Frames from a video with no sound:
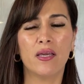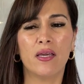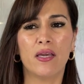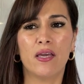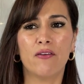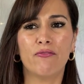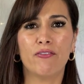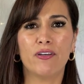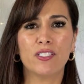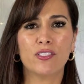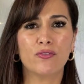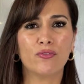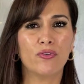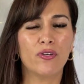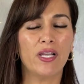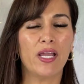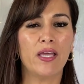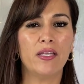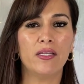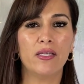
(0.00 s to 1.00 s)
if it's for
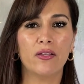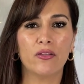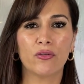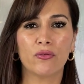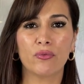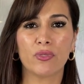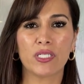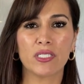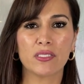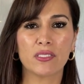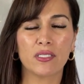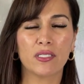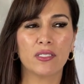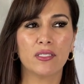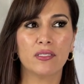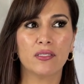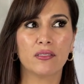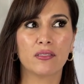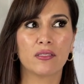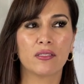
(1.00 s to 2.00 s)
any other
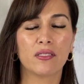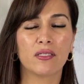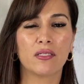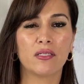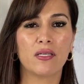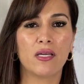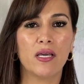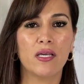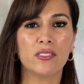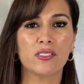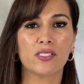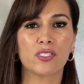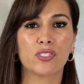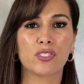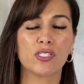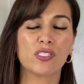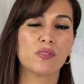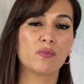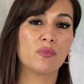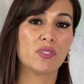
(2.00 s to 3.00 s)
reason, it's
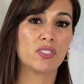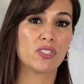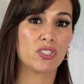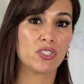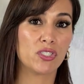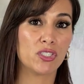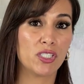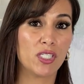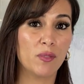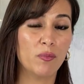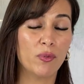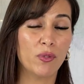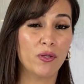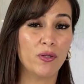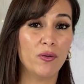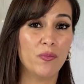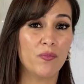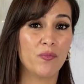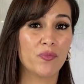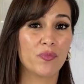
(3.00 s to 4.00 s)
just much
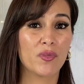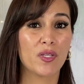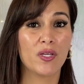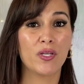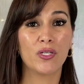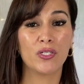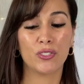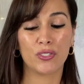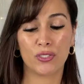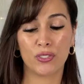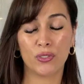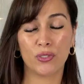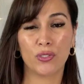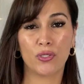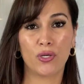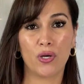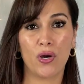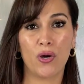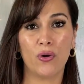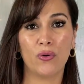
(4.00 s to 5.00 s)
cheaper to
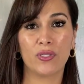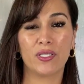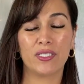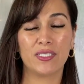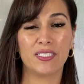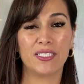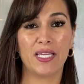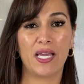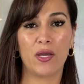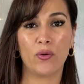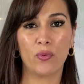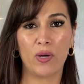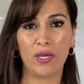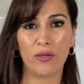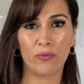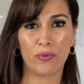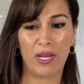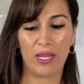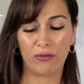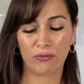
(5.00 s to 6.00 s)
go the
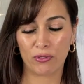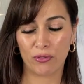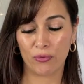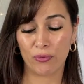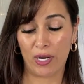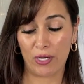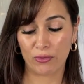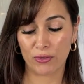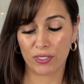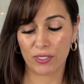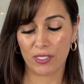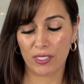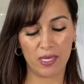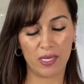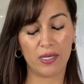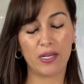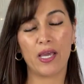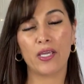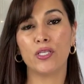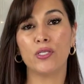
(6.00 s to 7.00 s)
DIY route.
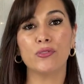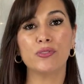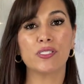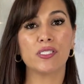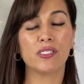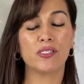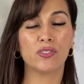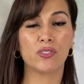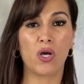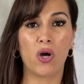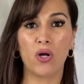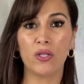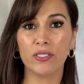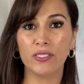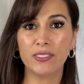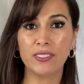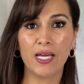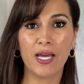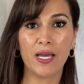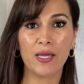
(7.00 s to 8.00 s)
And I use these all
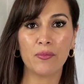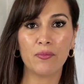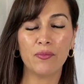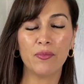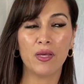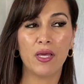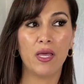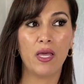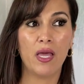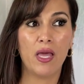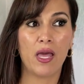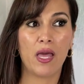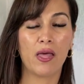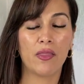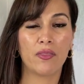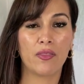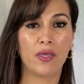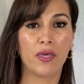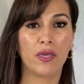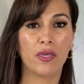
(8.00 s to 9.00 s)
the time,
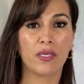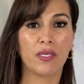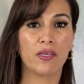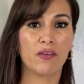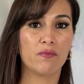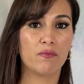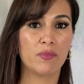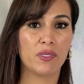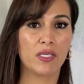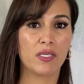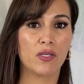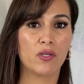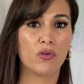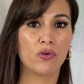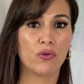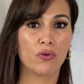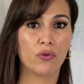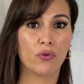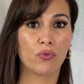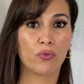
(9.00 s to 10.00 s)
and they give me
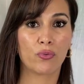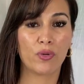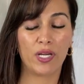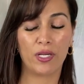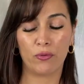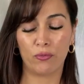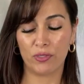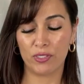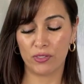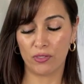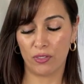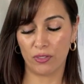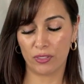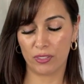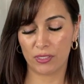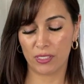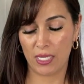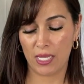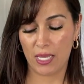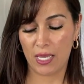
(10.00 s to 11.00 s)
great
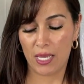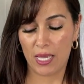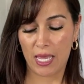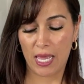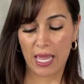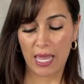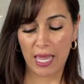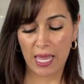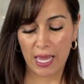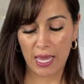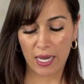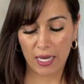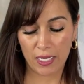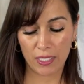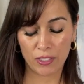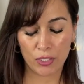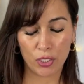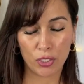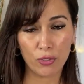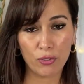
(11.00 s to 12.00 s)
results.
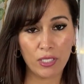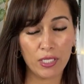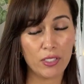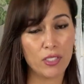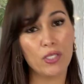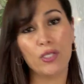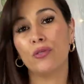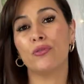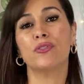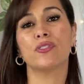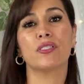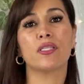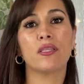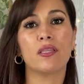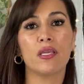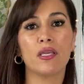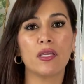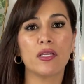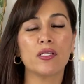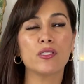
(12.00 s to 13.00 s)
And you can use
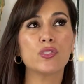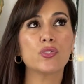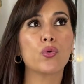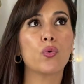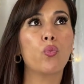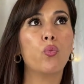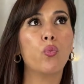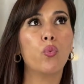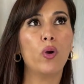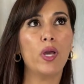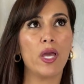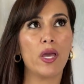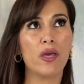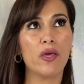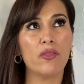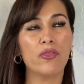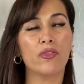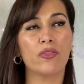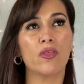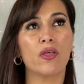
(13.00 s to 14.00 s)
these with